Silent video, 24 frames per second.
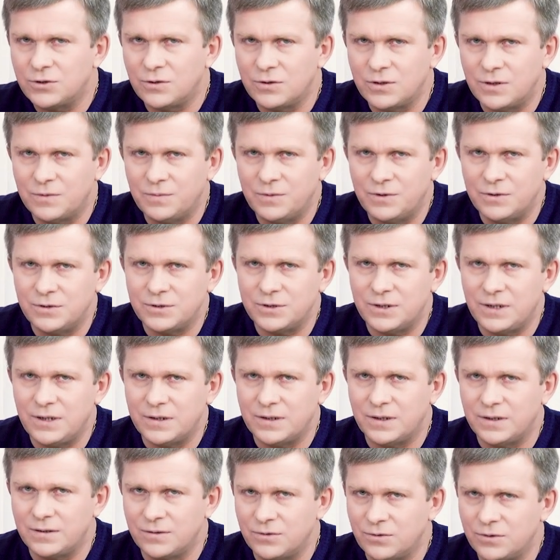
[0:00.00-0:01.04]
So what
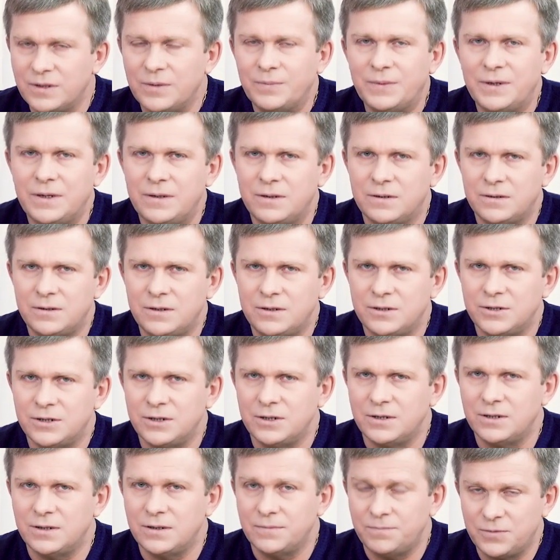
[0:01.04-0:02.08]
are you going to do?
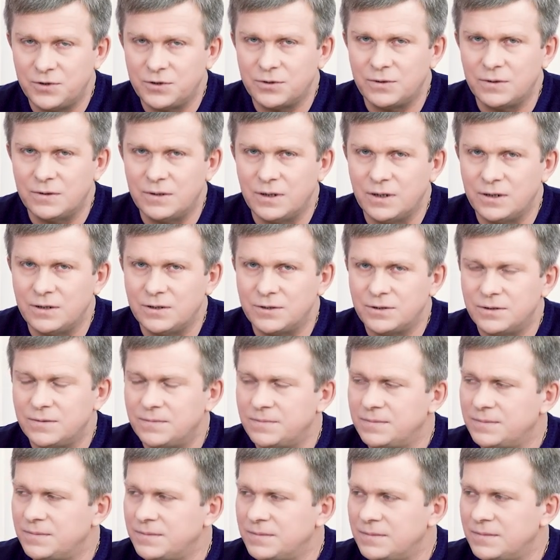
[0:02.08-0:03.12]
Well, you've made a
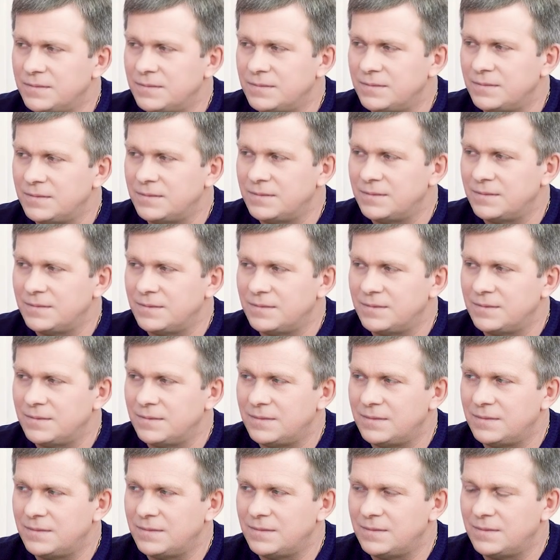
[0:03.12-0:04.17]
decision. What's
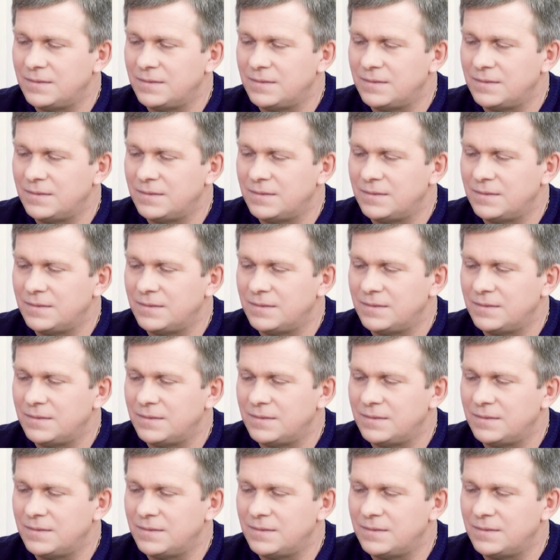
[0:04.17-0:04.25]
next?